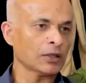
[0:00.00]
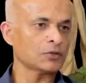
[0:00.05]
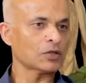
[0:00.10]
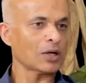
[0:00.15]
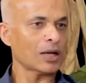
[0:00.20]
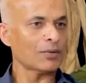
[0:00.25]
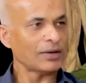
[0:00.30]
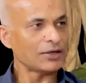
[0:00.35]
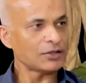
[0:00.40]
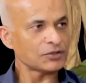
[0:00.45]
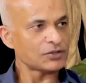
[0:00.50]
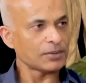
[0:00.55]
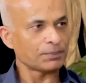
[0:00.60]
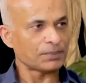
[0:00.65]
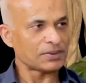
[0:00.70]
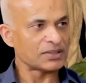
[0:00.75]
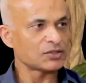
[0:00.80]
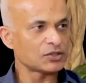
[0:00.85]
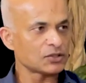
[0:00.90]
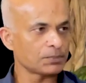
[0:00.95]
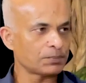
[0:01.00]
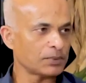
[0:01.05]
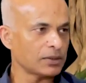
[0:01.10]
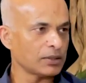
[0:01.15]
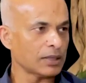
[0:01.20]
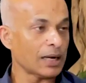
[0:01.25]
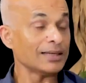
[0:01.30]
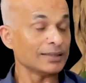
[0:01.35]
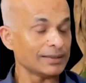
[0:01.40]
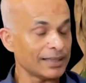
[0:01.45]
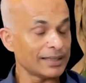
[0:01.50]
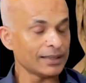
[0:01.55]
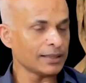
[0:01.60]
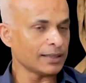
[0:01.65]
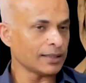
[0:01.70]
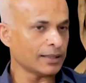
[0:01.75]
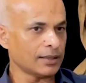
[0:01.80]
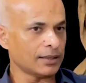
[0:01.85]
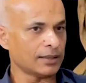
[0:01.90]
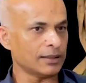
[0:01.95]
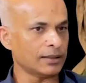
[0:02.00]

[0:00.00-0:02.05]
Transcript: So I went to the principal, and then